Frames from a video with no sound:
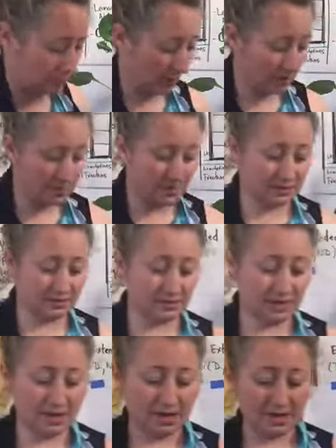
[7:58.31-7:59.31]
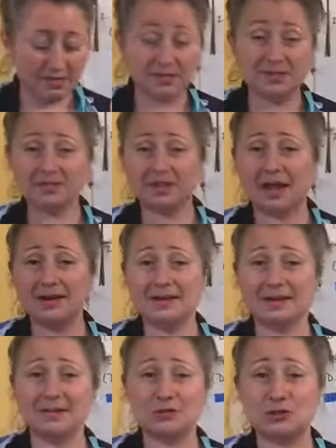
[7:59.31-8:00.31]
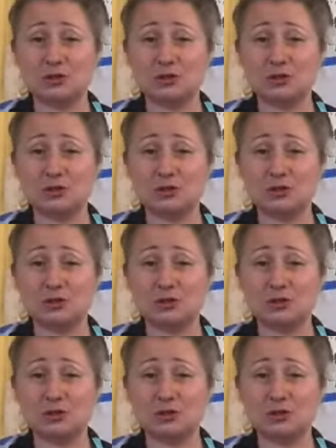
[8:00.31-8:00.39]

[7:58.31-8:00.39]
And this kind of gets